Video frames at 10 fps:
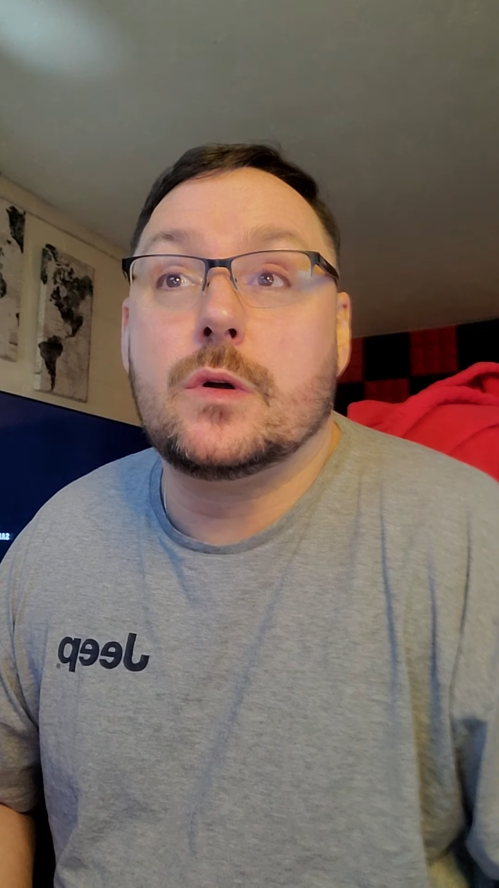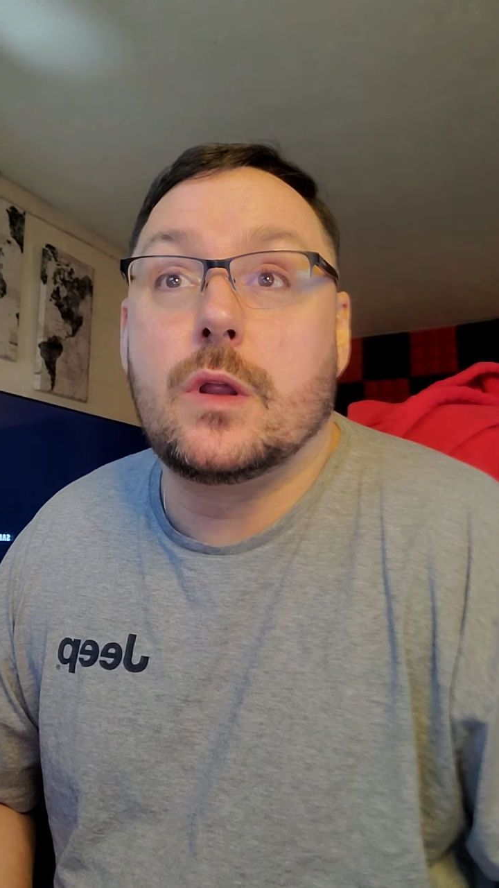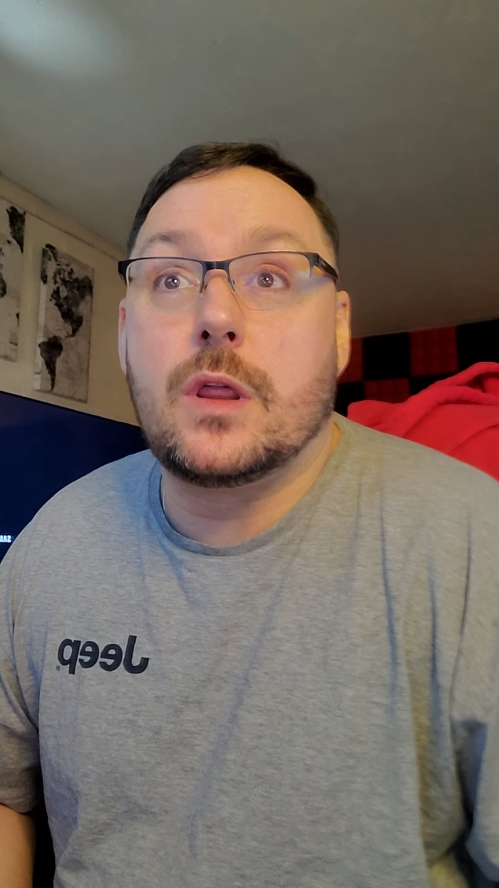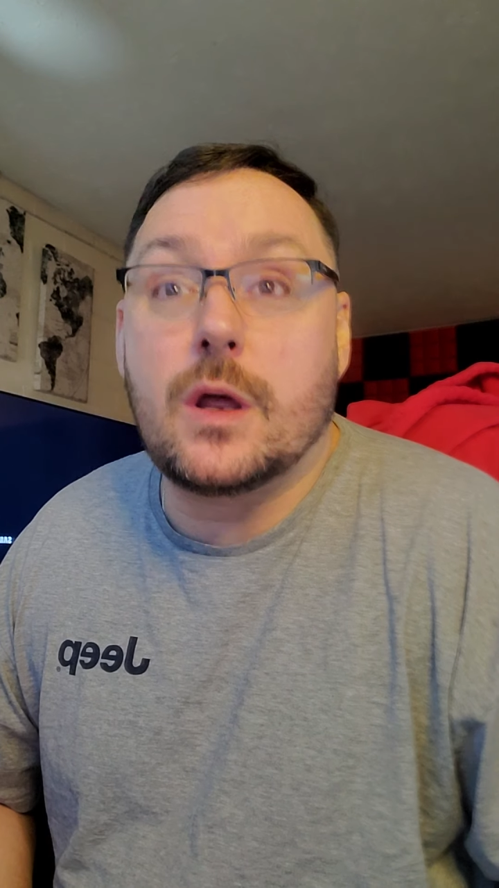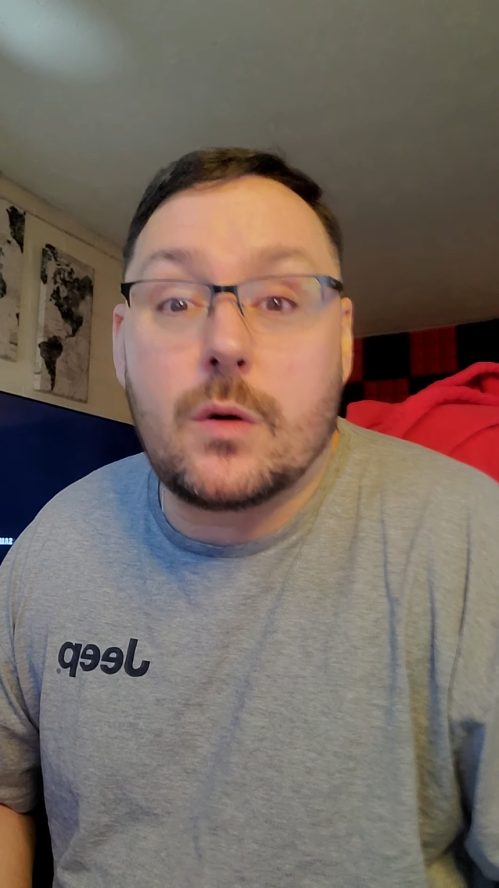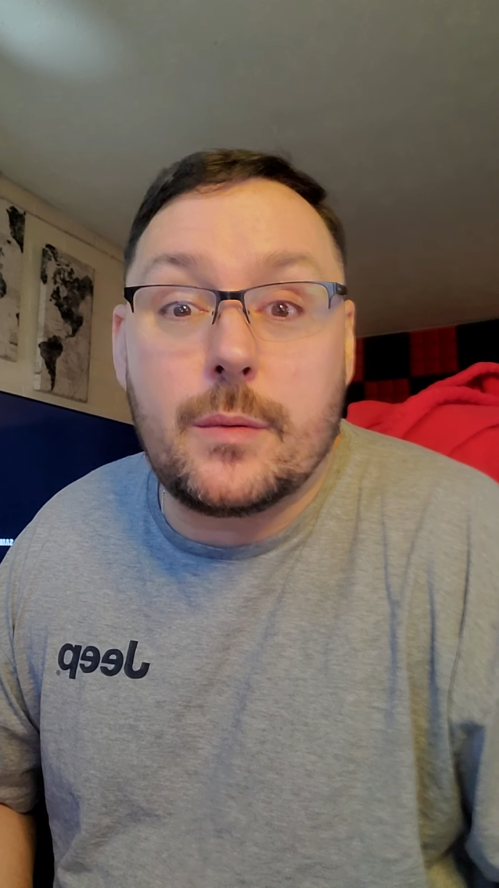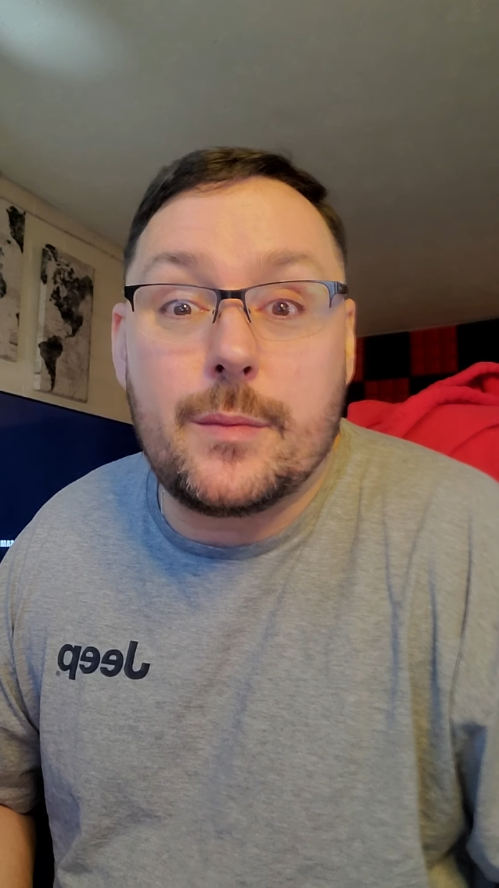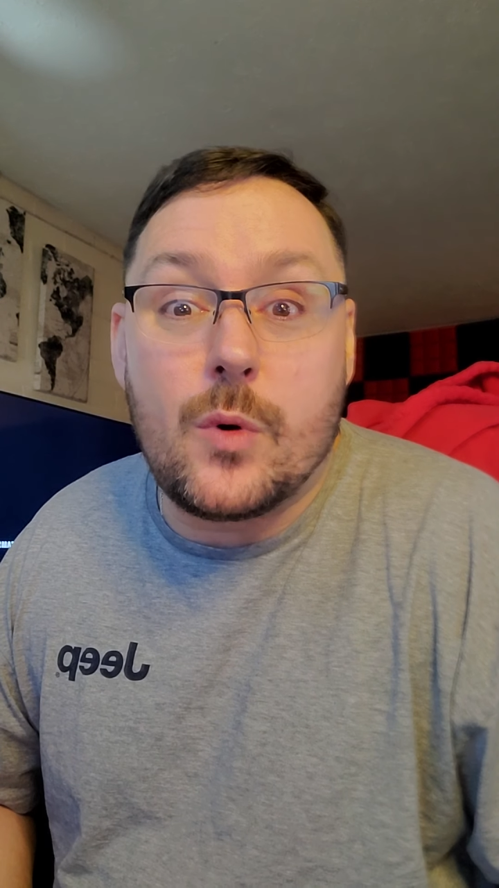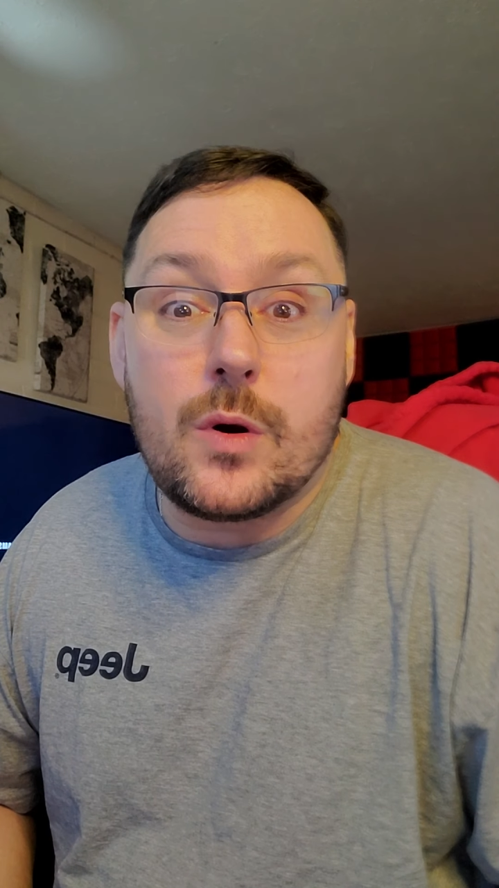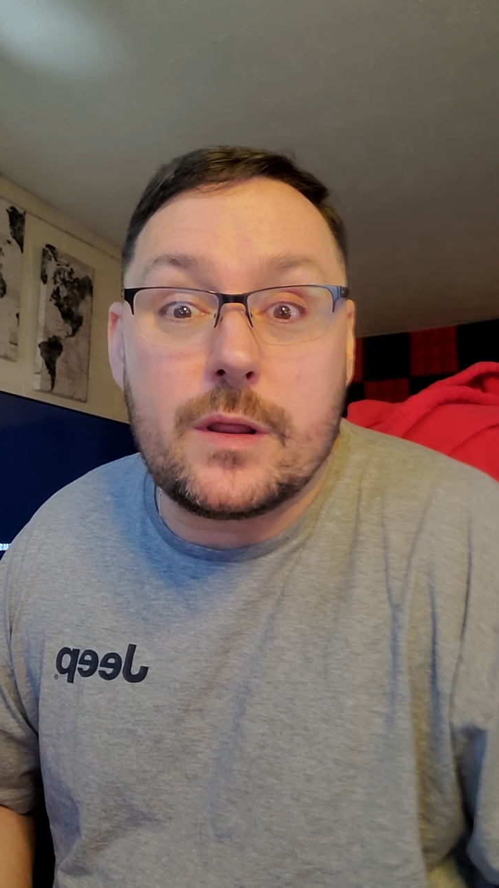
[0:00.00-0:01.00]
There will be
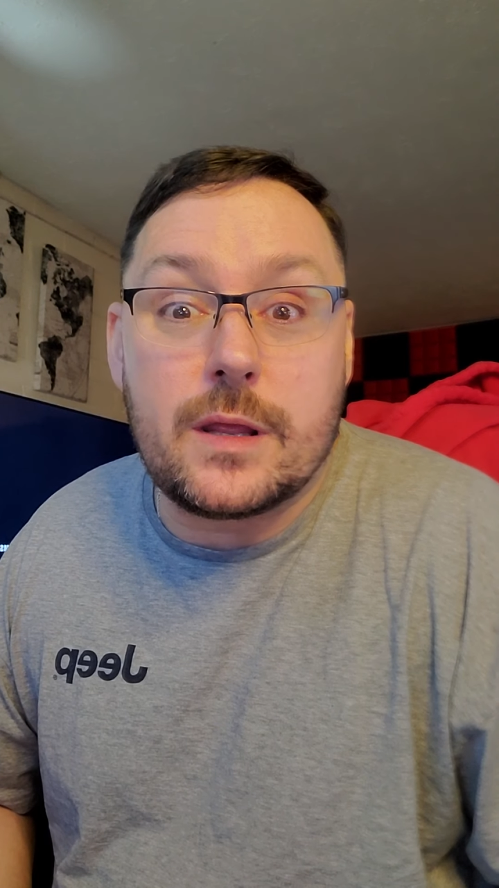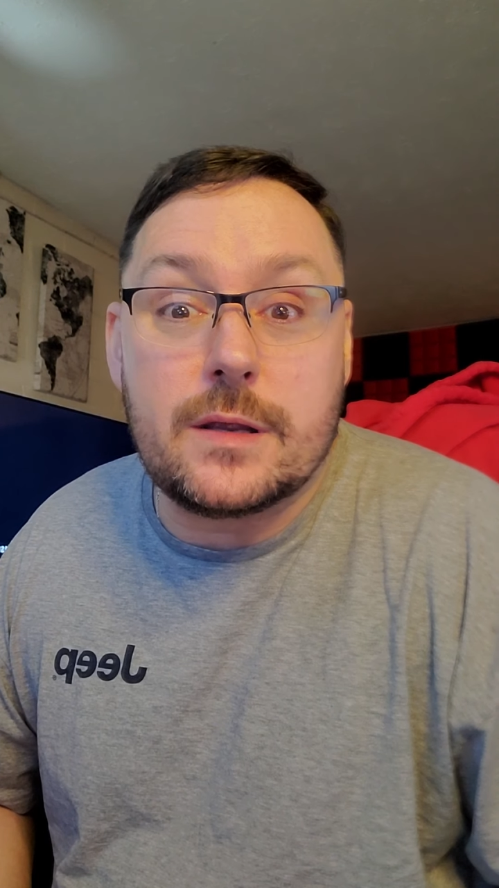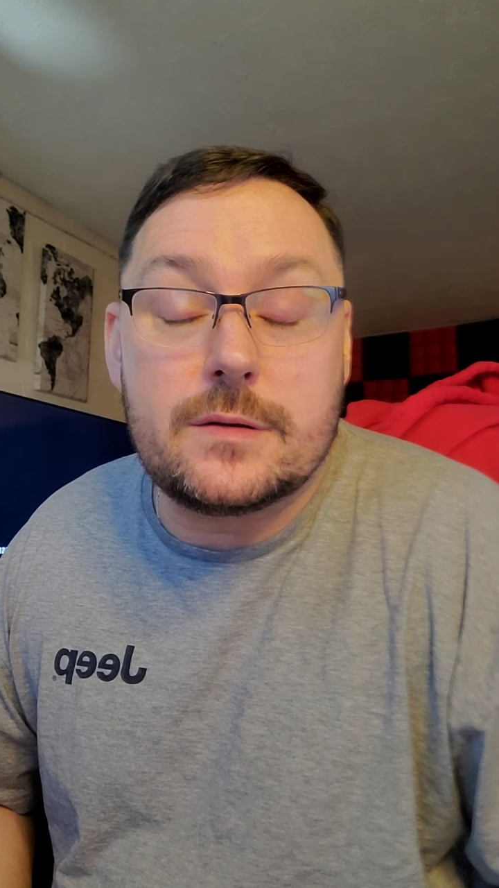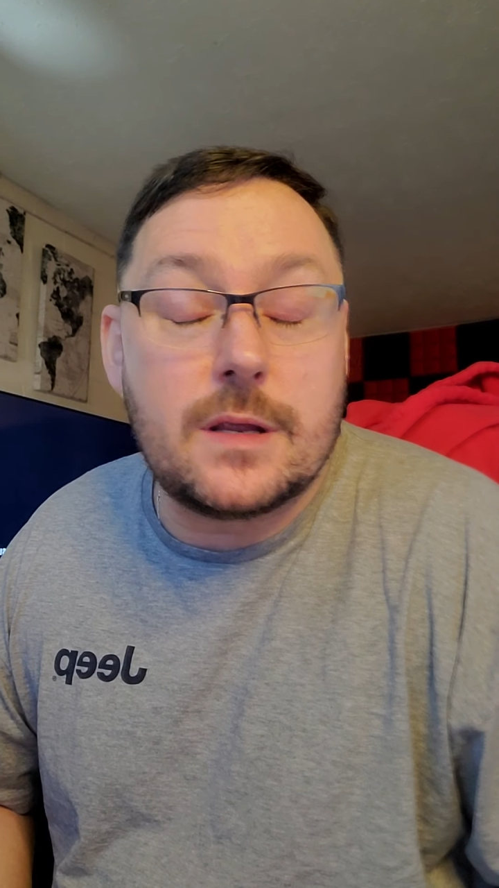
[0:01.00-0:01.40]
more of these